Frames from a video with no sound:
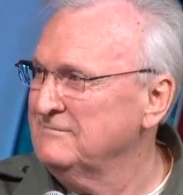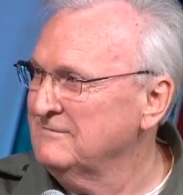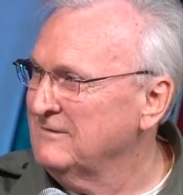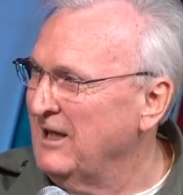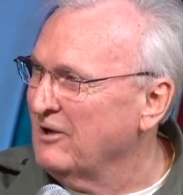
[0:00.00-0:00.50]

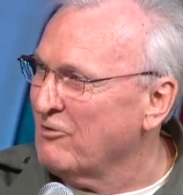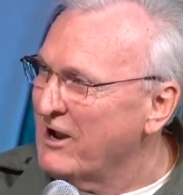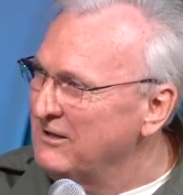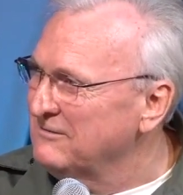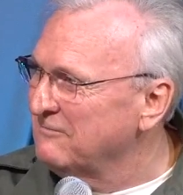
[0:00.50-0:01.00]
They had
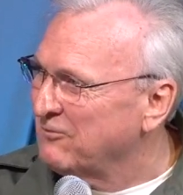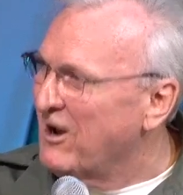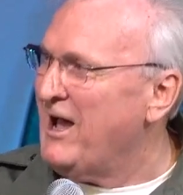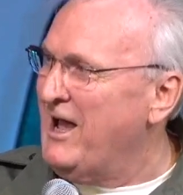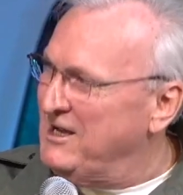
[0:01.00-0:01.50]
great
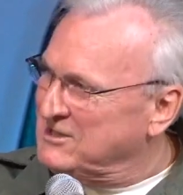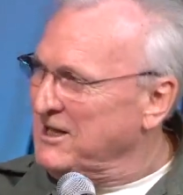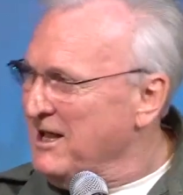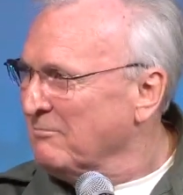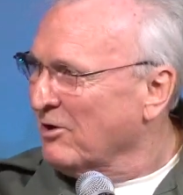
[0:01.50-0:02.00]
fries and
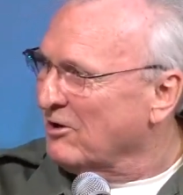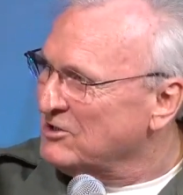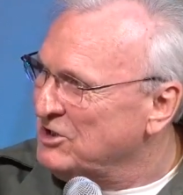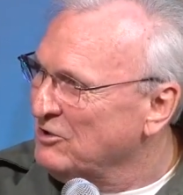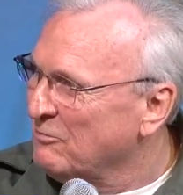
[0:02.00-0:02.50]
hamburgers.
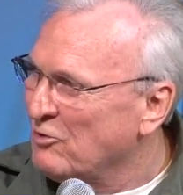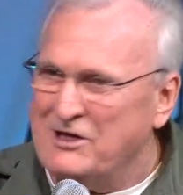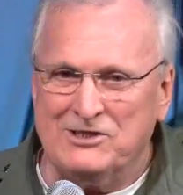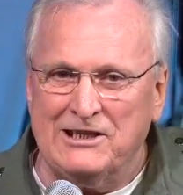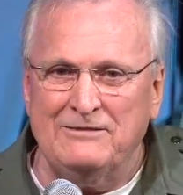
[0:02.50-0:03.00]
You know,
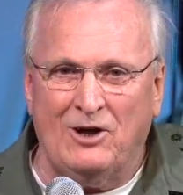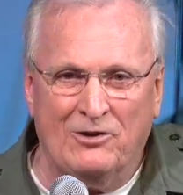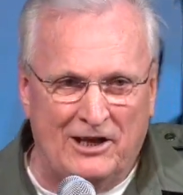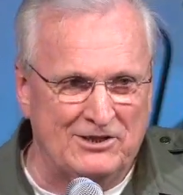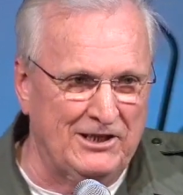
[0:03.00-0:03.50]
Marines live on
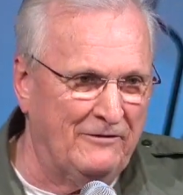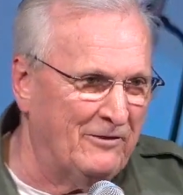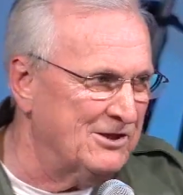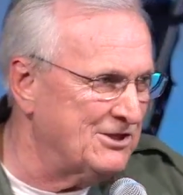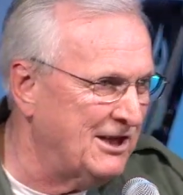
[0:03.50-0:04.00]
that stuff in
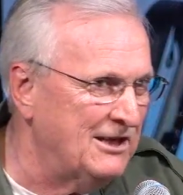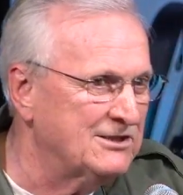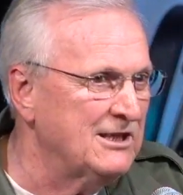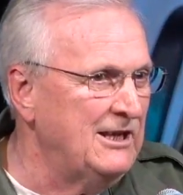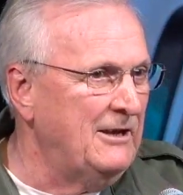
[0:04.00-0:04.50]
the States.
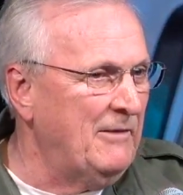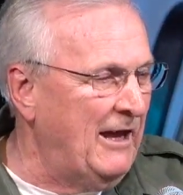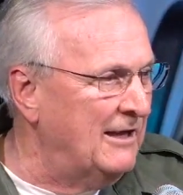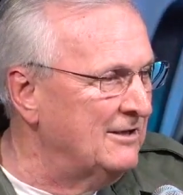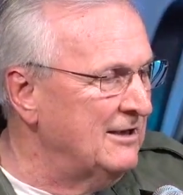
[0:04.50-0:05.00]

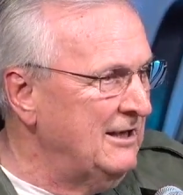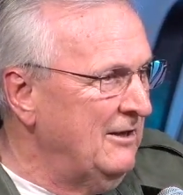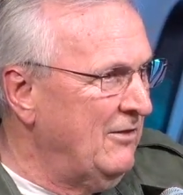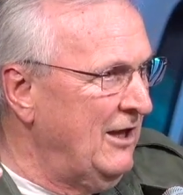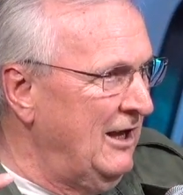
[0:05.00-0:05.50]
And
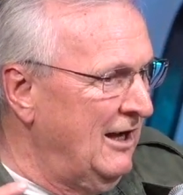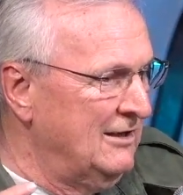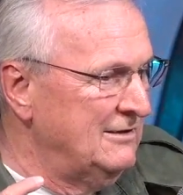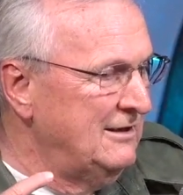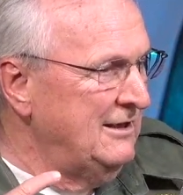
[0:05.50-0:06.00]
the, uh,
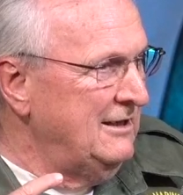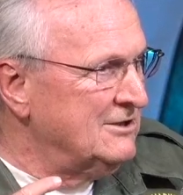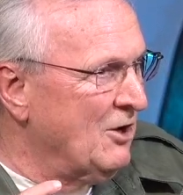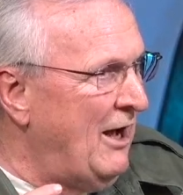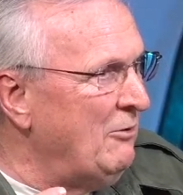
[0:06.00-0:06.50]

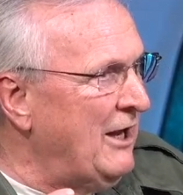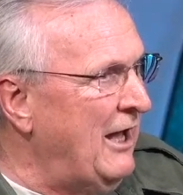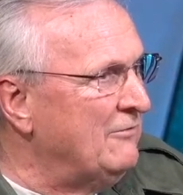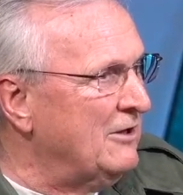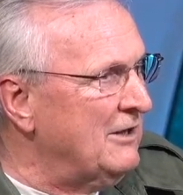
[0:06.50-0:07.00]
so I would
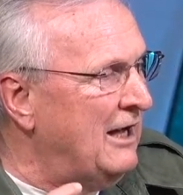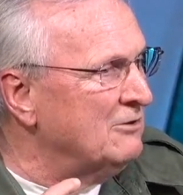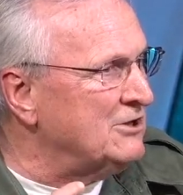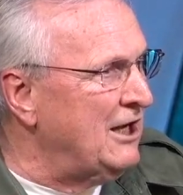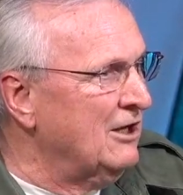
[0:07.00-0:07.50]
have to, I would
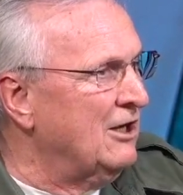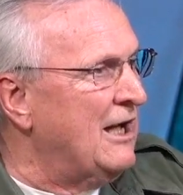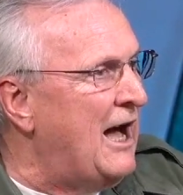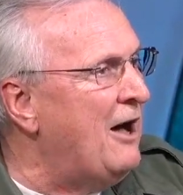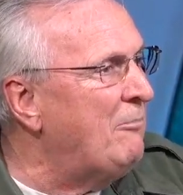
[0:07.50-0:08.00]
say, look,
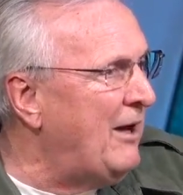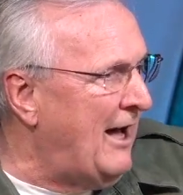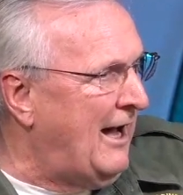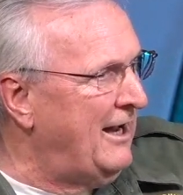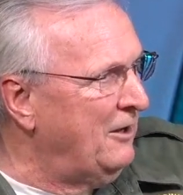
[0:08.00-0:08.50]
I'll
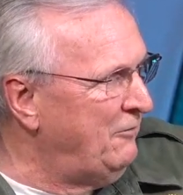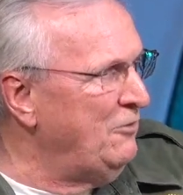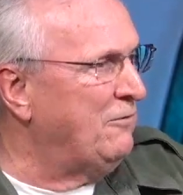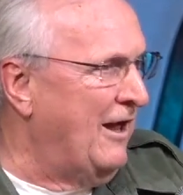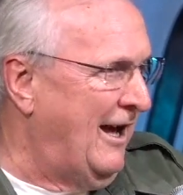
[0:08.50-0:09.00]
buy if you
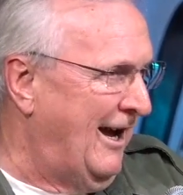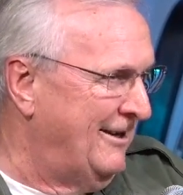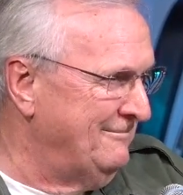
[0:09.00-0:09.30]
fly.